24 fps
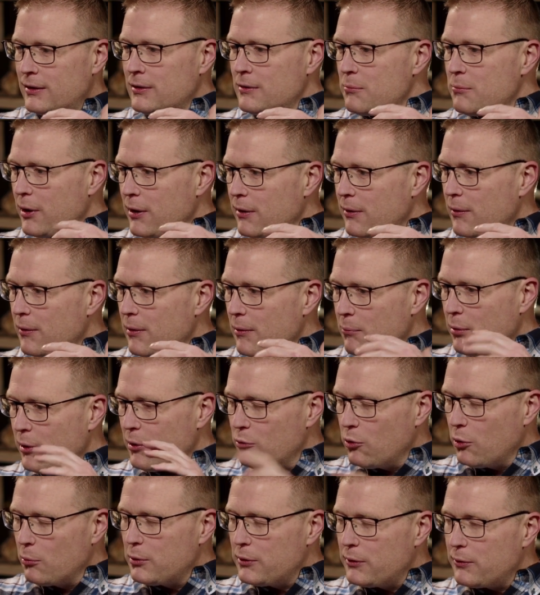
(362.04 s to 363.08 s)
but in but in
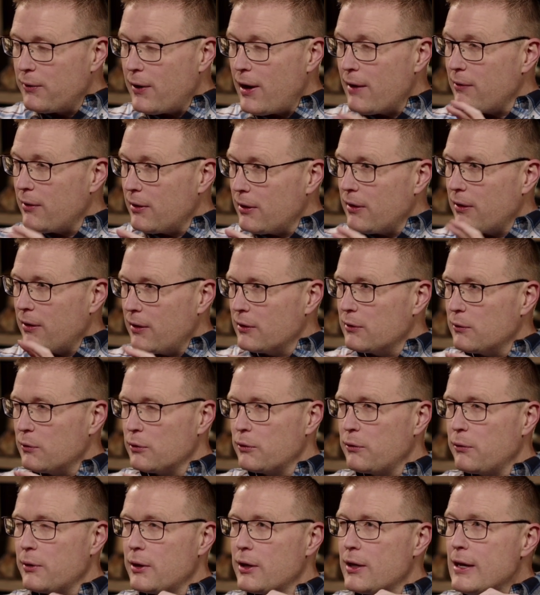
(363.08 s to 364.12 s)
Romans five, I think it's verse
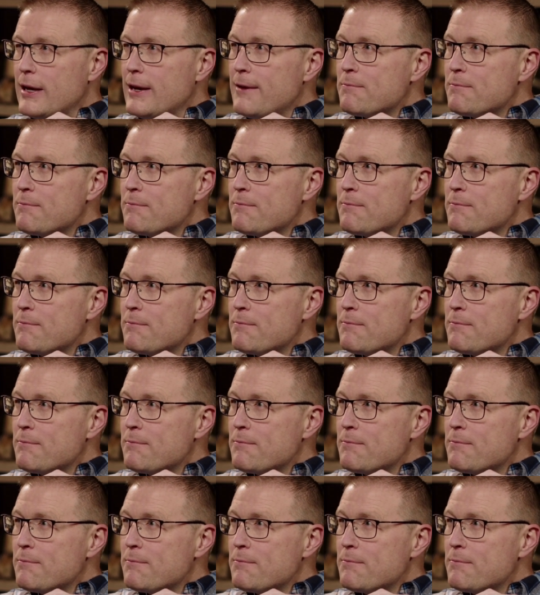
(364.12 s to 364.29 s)
three,